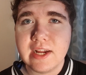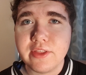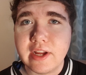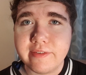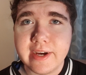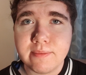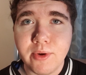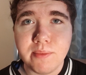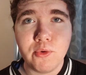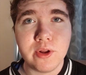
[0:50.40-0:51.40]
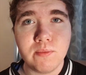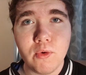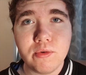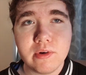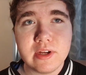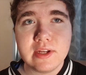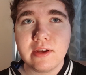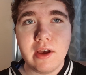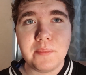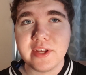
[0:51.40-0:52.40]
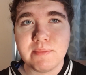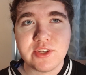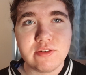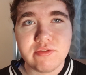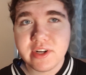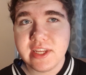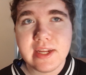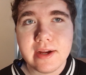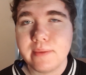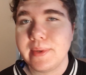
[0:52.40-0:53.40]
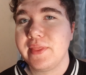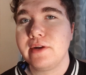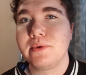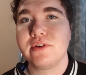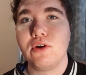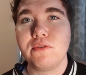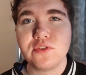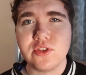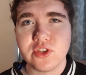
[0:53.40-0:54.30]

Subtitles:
now that I've had my morning walk, I'm going to get myself ready and then I'm going to go off to the